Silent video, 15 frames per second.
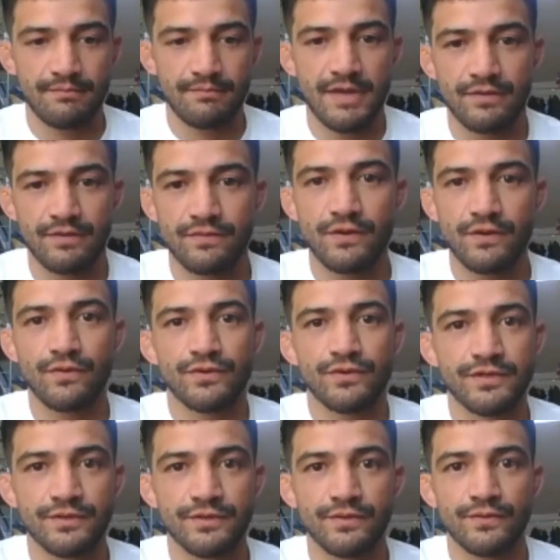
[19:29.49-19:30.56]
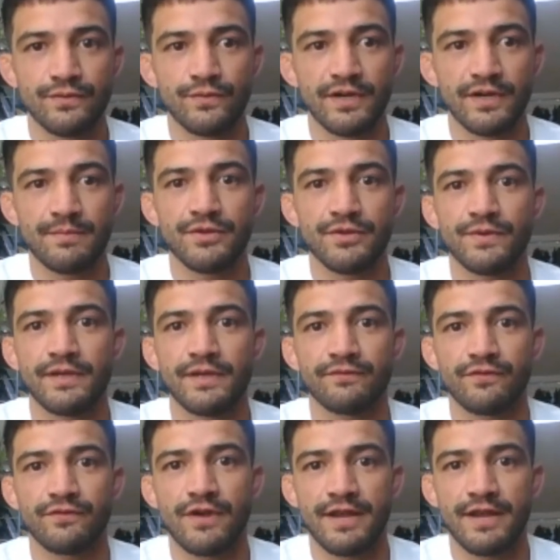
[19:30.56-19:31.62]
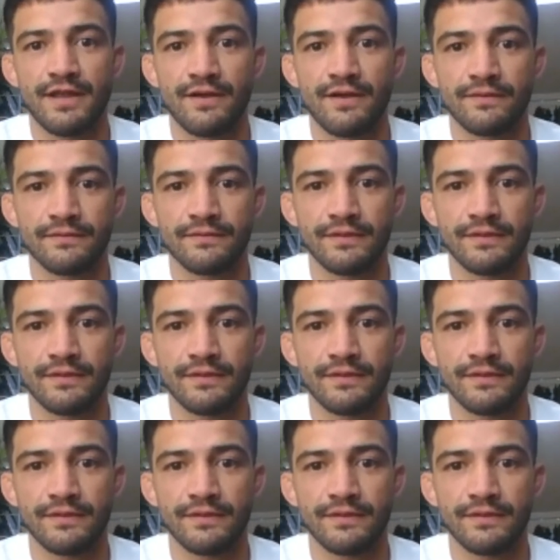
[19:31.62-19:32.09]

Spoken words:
road to what I'm doing for right now,